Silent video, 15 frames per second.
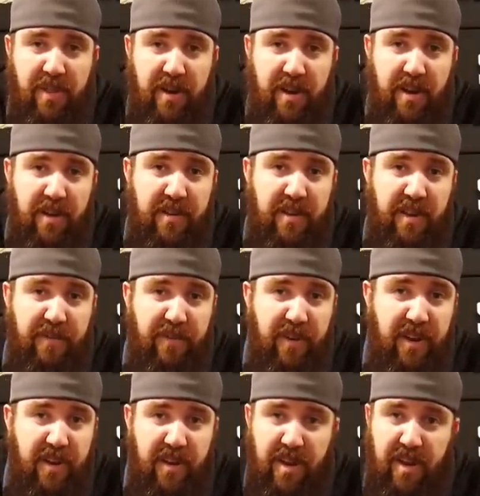their
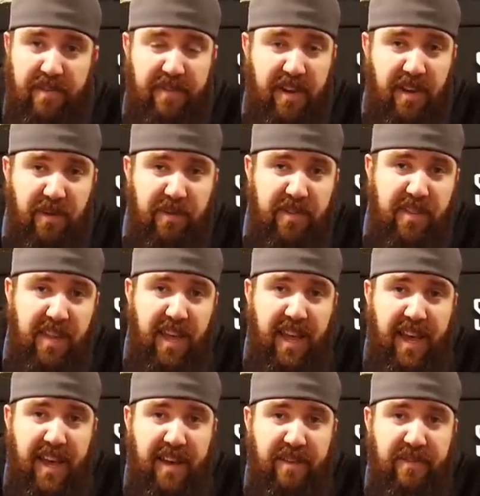different videos that they
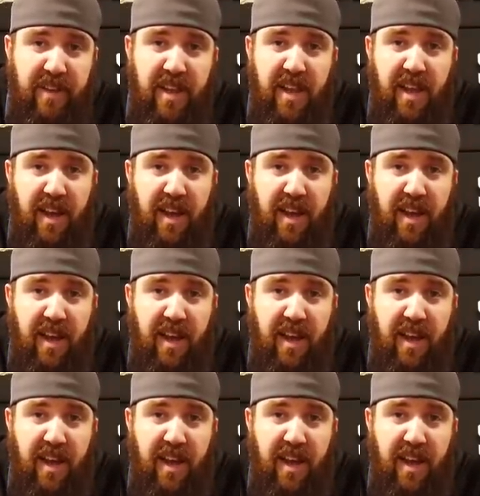have.